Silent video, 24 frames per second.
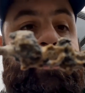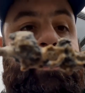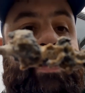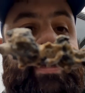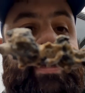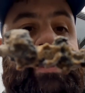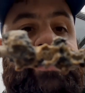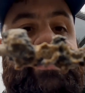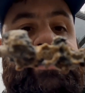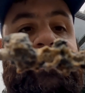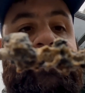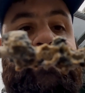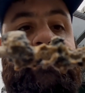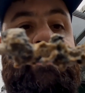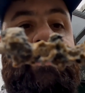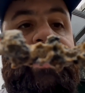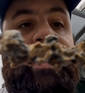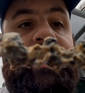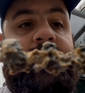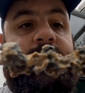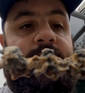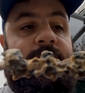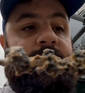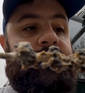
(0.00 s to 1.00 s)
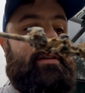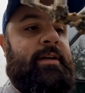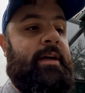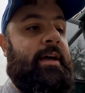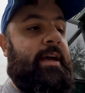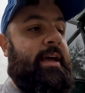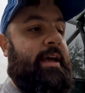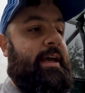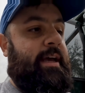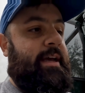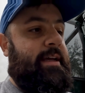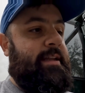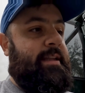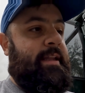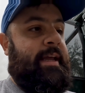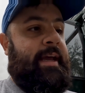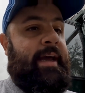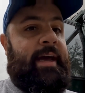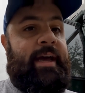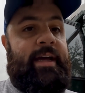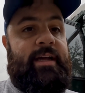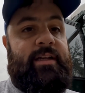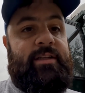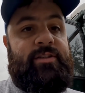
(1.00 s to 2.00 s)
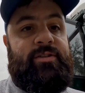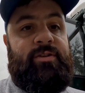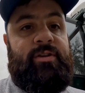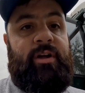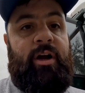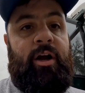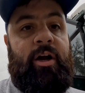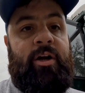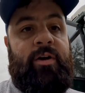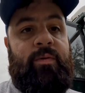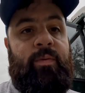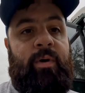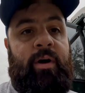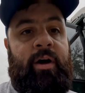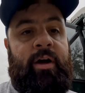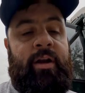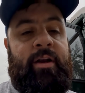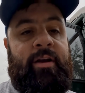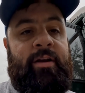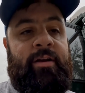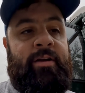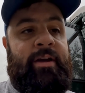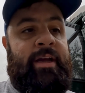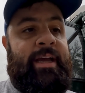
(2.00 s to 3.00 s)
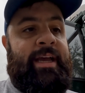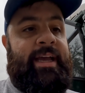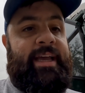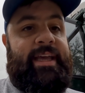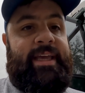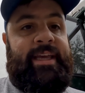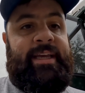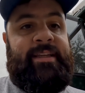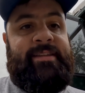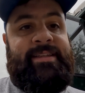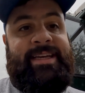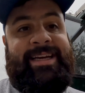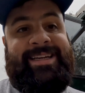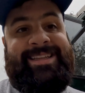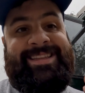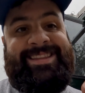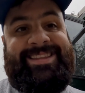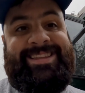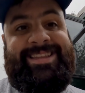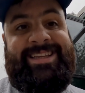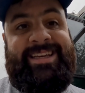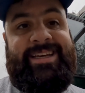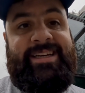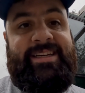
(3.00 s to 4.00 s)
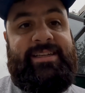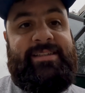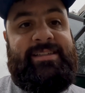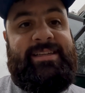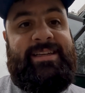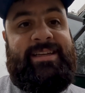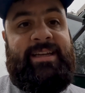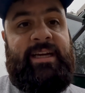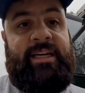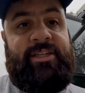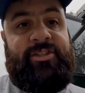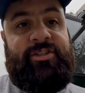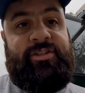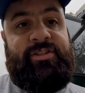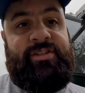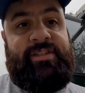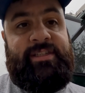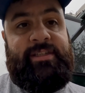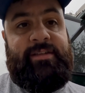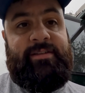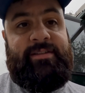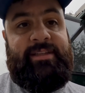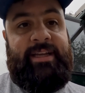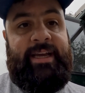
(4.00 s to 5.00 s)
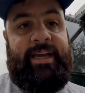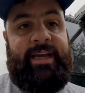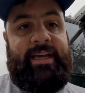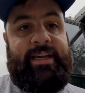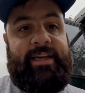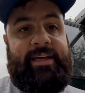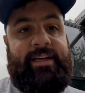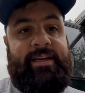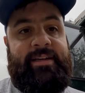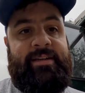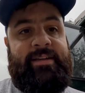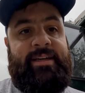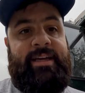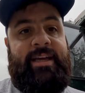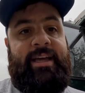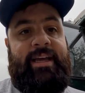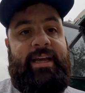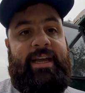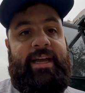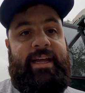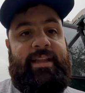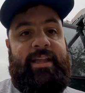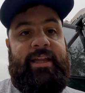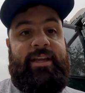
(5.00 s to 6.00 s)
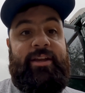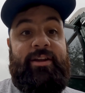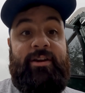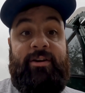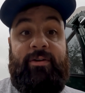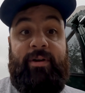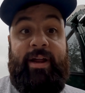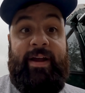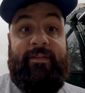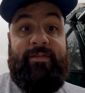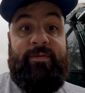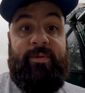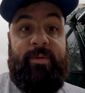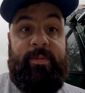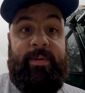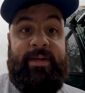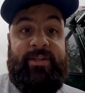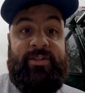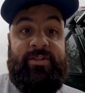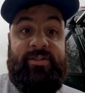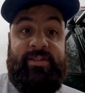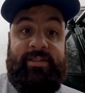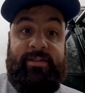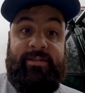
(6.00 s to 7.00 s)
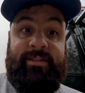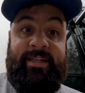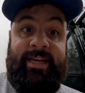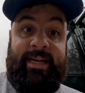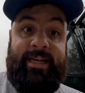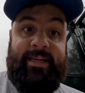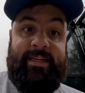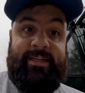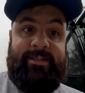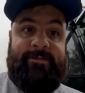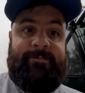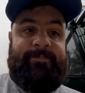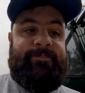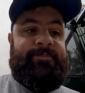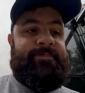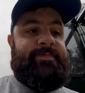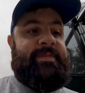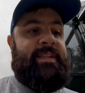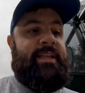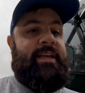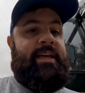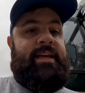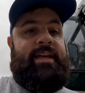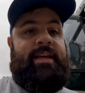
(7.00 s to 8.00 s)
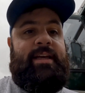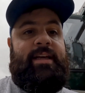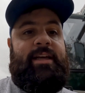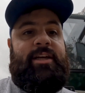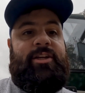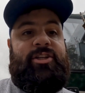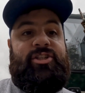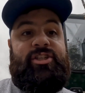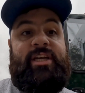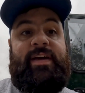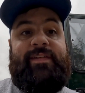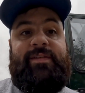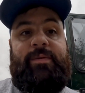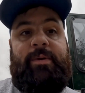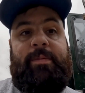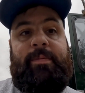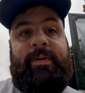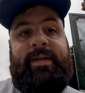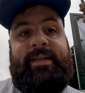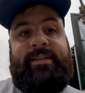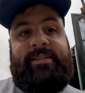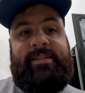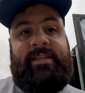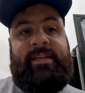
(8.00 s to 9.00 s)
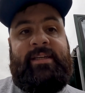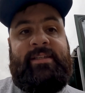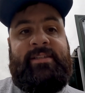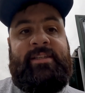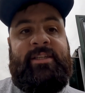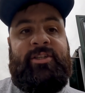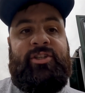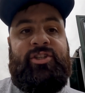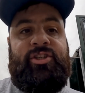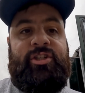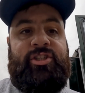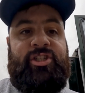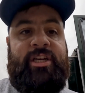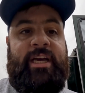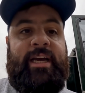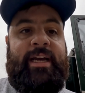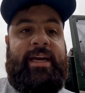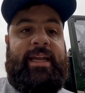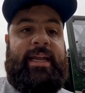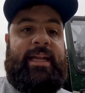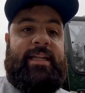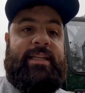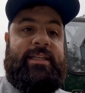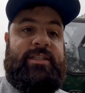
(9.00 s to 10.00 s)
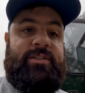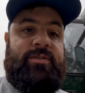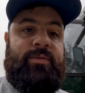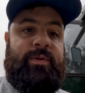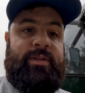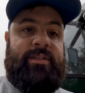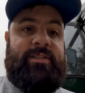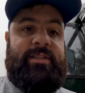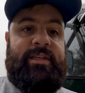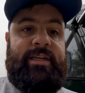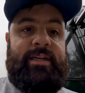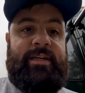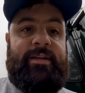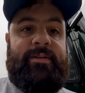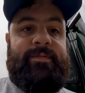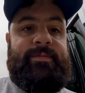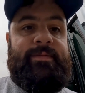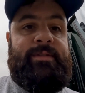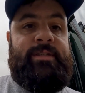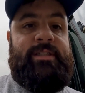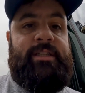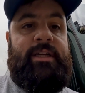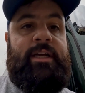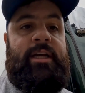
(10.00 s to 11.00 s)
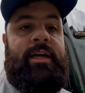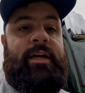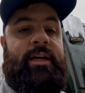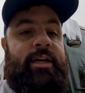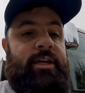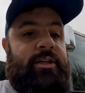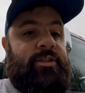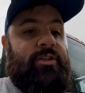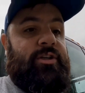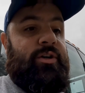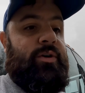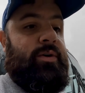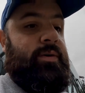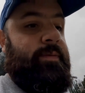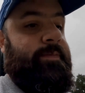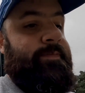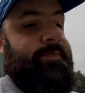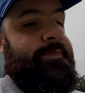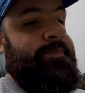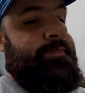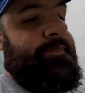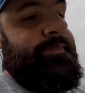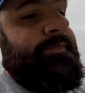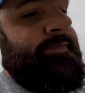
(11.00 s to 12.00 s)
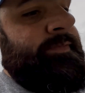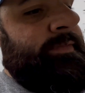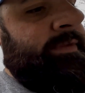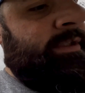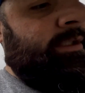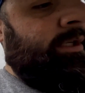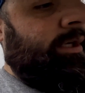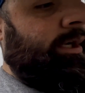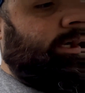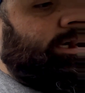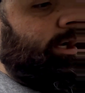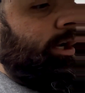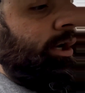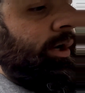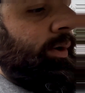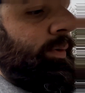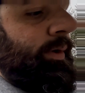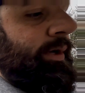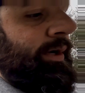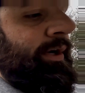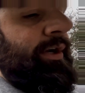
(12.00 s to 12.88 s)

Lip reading: piece of metal so the hard water eats at this and not your steel tank, and then you don't have to replace your steel tank. You just have to replace this, and you should check it at least once a year. So we're